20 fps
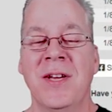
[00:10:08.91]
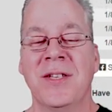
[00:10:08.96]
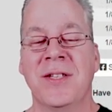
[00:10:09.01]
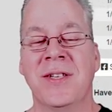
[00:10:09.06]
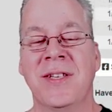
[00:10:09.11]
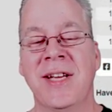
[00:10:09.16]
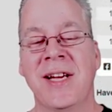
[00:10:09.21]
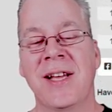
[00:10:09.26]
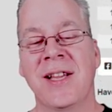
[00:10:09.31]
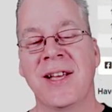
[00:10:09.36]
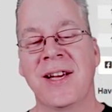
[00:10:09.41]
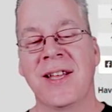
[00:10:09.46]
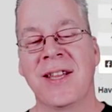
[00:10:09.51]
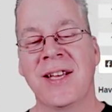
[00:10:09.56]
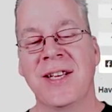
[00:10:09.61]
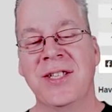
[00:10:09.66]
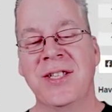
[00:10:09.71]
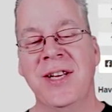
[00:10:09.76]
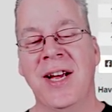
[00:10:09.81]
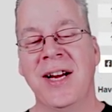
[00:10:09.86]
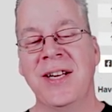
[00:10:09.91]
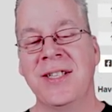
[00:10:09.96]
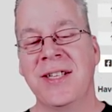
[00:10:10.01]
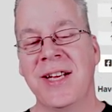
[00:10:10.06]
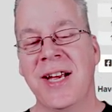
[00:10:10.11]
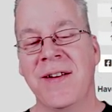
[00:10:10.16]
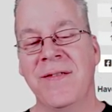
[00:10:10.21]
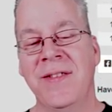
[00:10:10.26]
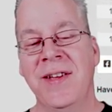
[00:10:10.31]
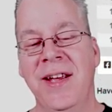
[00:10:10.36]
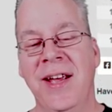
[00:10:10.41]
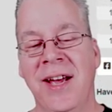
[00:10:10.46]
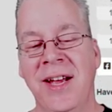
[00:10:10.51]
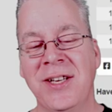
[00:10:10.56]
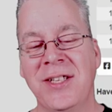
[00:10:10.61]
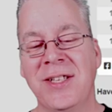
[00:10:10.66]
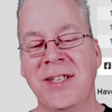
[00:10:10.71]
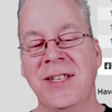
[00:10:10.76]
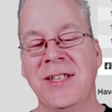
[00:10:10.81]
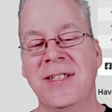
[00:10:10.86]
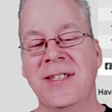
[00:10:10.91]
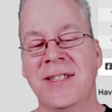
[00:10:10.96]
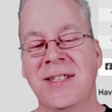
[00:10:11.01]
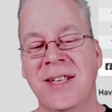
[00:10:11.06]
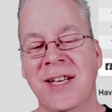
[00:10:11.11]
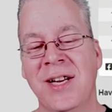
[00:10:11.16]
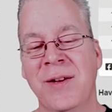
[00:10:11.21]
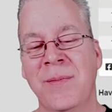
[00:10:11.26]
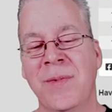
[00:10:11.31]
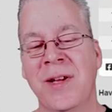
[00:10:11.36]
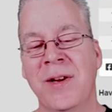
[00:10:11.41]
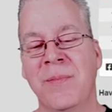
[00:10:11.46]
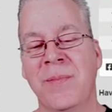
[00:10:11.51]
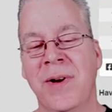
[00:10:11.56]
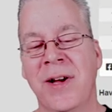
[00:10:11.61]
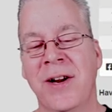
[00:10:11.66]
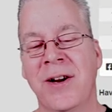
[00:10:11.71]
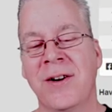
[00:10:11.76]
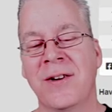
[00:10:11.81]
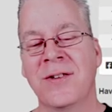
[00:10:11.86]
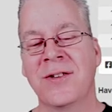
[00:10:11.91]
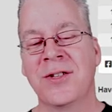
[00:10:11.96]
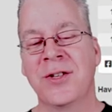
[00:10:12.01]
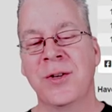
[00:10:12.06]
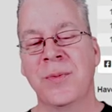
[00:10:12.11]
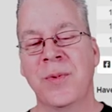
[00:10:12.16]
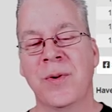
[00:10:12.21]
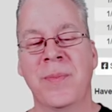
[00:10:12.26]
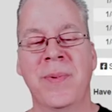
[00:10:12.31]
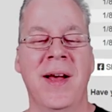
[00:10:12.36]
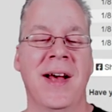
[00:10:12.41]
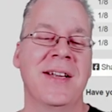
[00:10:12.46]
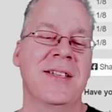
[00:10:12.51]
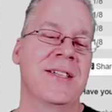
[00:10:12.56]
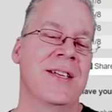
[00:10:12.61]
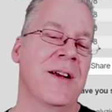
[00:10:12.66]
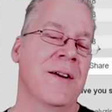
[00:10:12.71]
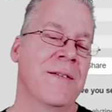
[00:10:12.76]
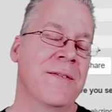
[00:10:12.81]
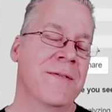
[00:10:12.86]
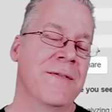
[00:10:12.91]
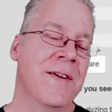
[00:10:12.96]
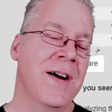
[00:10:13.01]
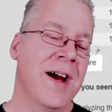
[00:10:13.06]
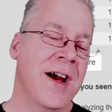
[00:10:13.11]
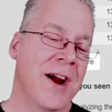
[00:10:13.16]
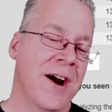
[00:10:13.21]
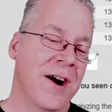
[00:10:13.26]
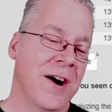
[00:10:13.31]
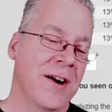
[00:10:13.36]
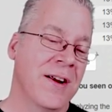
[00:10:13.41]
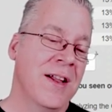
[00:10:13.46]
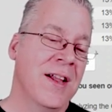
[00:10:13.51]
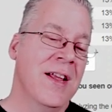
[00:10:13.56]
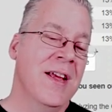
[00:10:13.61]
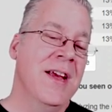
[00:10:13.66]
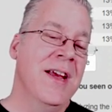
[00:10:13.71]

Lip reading: So take a look at this. You actually have the enchis, cinnamon, butter, super pastel, fire.